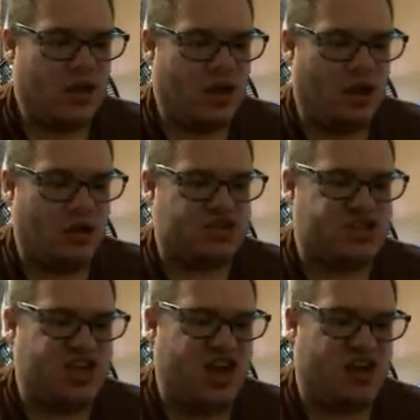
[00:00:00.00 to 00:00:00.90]
Oh
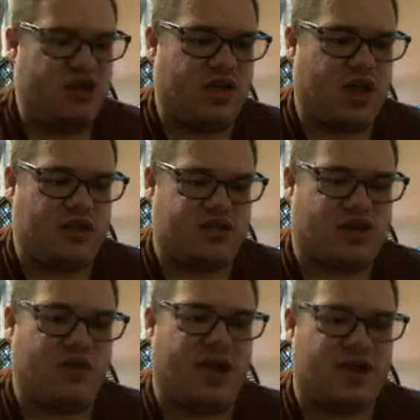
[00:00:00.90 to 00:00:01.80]
shit, okay, let's
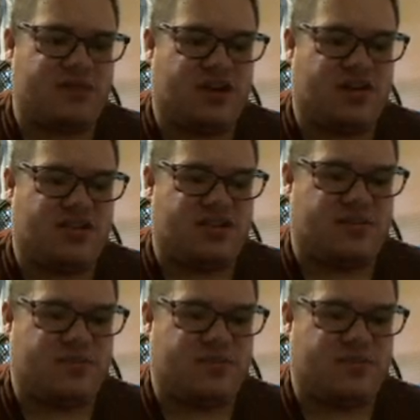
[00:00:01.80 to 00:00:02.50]
go back upstairs.